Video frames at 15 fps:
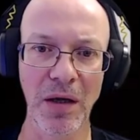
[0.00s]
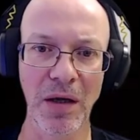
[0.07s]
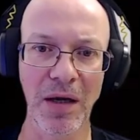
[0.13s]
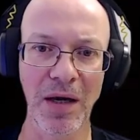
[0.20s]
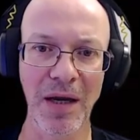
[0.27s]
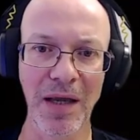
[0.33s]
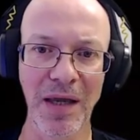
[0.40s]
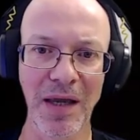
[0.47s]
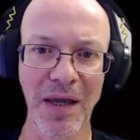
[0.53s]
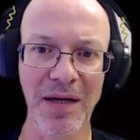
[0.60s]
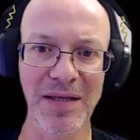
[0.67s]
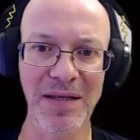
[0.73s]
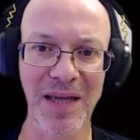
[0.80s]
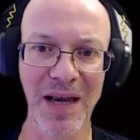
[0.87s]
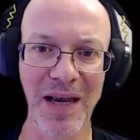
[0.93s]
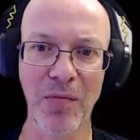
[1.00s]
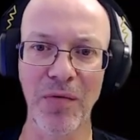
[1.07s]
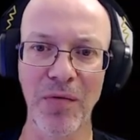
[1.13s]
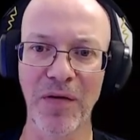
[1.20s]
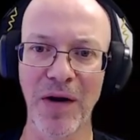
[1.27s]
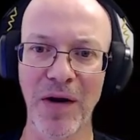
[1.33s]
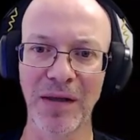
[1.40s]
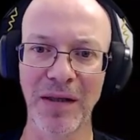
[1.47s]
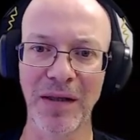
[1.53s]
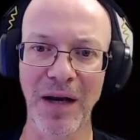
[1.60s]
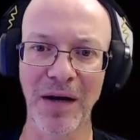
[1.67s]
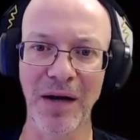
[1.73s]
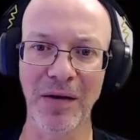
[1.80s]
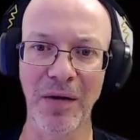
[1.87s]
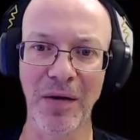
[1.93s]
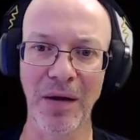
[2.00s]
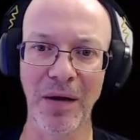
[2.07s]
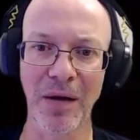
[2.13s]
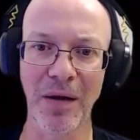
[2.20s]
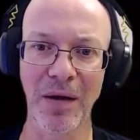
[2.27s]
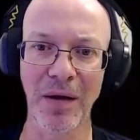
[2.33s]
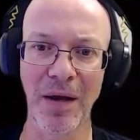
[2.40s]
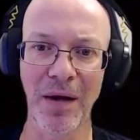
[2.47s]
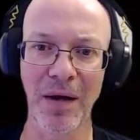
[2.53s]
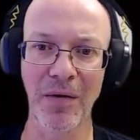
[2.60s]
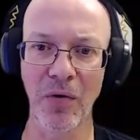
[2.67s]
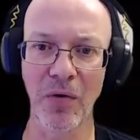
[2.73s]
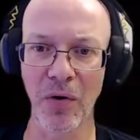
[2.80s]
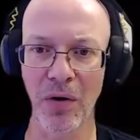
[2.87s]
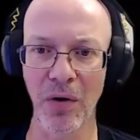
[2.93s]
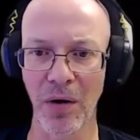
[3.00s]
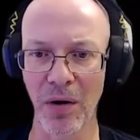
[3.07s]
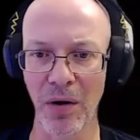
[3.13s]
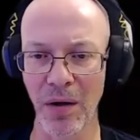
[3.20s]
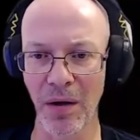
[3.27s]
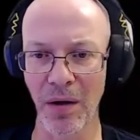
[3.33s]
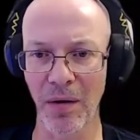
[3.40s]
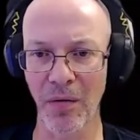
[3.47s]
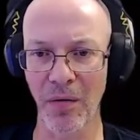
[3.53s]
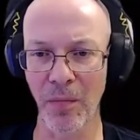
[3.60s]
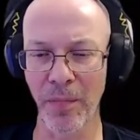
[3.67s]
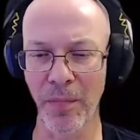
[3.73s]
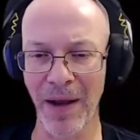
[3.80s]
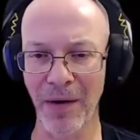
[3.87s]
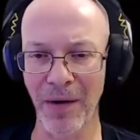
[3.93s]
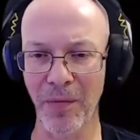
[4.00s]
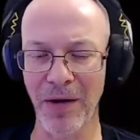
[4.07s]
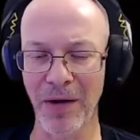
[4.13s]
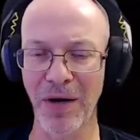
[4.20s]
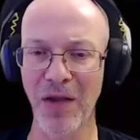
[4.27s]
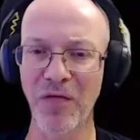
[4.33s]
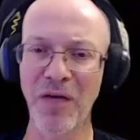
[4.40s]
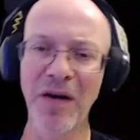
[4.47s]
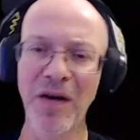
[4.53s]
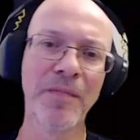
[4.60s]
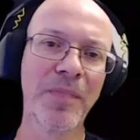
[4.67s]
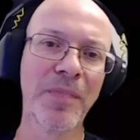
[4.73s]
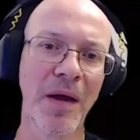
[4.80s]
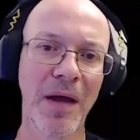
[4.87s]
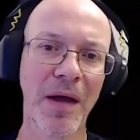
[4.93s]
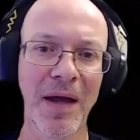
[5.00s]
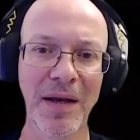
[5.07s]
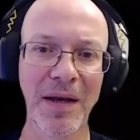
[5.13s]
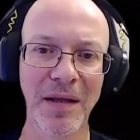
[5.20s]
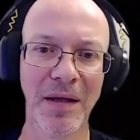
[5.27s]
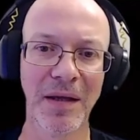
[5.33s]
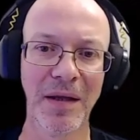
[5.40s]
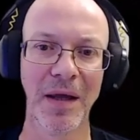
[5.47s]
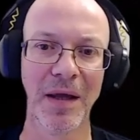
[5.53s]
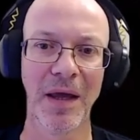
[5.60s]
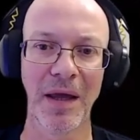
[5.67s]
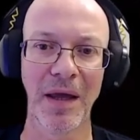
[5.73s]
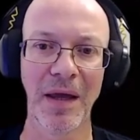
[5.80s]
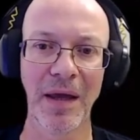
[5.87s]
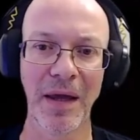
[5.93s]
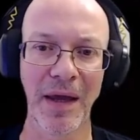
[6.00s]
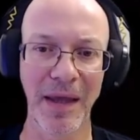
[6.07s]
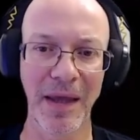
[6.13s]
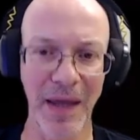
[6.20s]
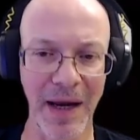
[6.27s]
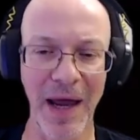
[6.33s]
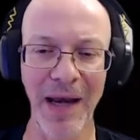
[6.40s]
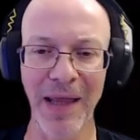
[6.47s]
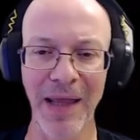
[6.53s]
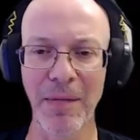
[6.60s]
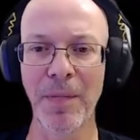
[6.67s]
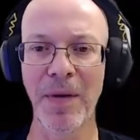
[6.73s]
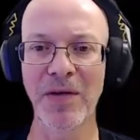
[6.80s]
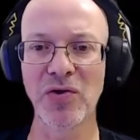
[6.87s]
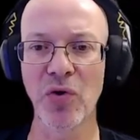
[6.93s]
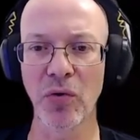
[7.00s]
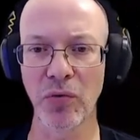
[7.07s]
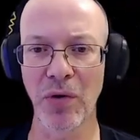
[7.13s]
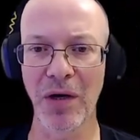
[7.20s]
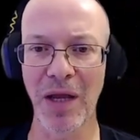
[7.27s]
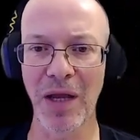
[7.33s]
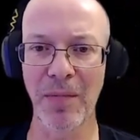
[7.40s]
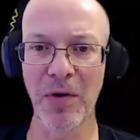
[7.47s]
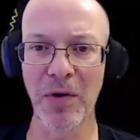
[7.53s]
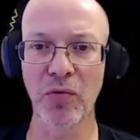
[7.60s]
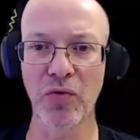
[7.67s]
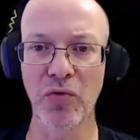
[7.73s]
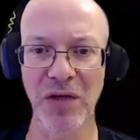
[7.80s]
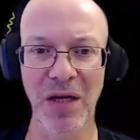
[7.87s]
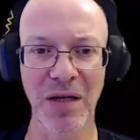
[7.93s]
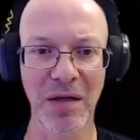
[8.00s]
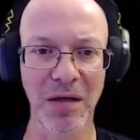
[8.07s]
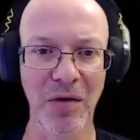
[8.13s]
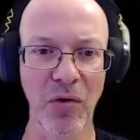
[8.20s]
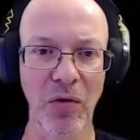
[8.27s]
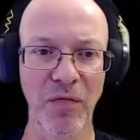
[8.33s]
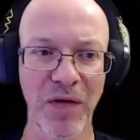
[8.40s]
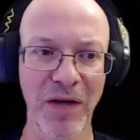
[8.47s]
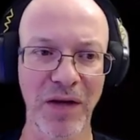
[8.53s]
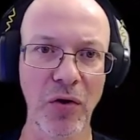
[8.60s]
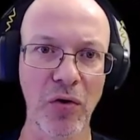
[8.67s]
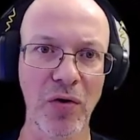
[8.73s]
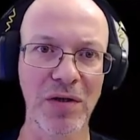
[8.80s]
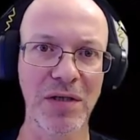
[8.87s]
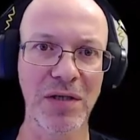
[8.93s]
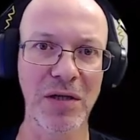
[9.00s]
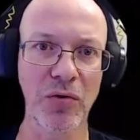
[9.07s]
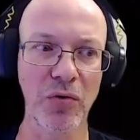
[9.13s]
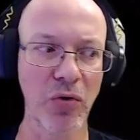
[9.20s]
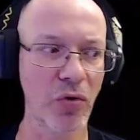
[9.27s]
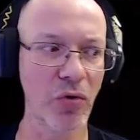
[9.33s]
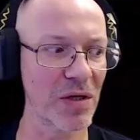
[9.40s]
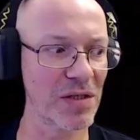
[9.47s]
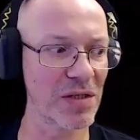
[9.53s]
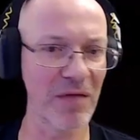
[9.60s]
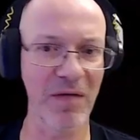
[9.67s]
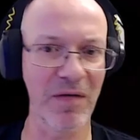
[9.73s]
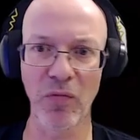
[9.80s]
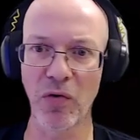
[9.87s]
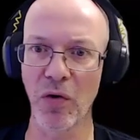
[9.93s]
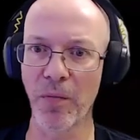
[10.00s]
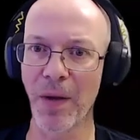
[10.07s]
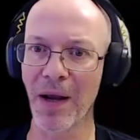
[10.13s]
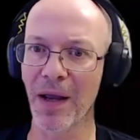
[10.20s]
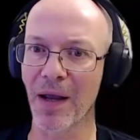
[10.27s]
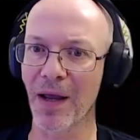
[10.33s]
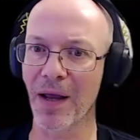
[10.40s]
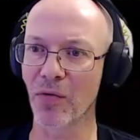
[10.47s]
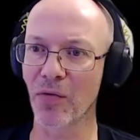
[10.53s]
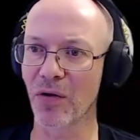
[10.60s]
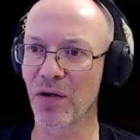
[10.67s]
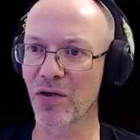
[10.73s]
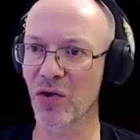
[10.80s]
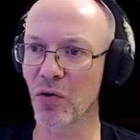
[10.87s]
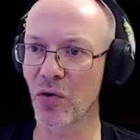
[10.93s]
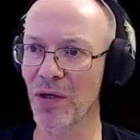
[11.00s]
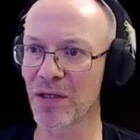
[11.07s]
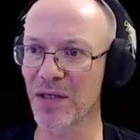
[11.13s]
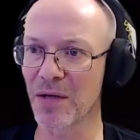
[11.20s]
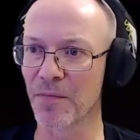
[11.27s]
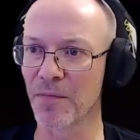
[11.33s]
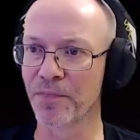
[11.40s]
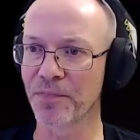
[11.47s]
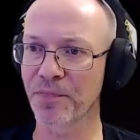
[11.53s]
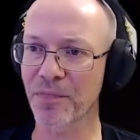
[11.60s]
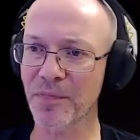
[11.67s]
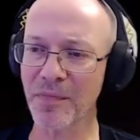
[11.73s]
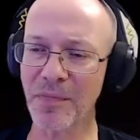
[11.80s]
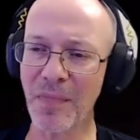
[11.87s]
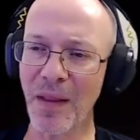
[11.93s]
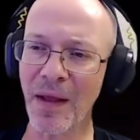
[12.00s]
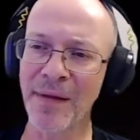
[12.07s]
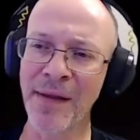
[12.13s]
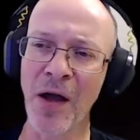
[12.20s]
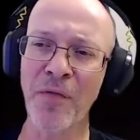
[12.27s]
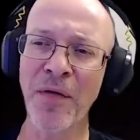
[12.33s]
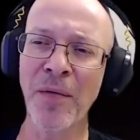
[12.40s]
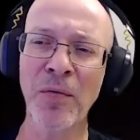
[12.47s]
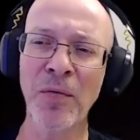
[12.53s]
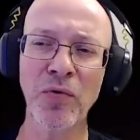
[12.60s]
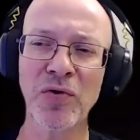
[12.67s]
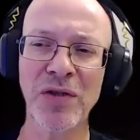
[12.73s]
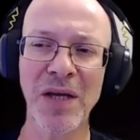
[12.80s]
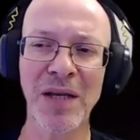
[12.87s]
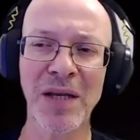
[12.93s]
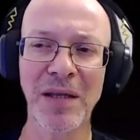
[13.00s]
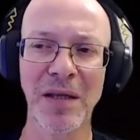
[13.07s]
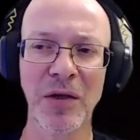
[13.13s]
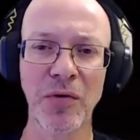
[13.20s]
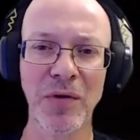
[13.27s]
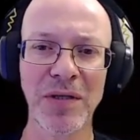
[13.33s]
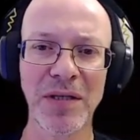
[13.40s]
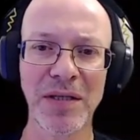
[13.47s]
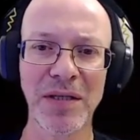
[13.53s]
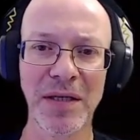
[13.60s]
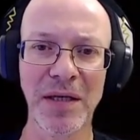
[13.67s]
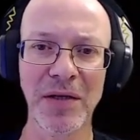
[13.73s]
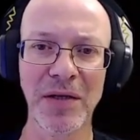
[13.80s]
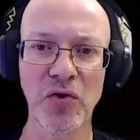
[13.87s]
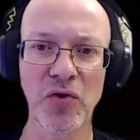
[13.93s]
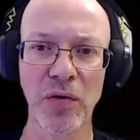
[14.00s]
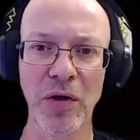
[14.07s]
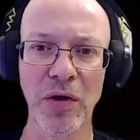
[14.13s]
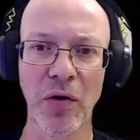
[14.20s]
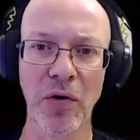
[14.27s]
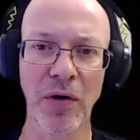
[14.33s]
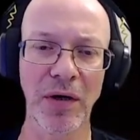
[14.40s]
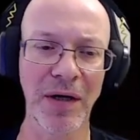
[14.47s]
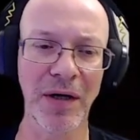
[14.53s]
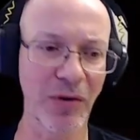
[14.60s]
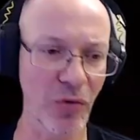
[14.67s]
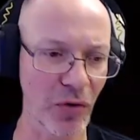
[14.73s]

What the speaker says: click here, sell with credit card or bank wire transfer. And again, Alchemy Pay is going to enable you to convert your USDC to euro and send them to your bank account. So easy. Now, if I want to send USDC, SUI, or net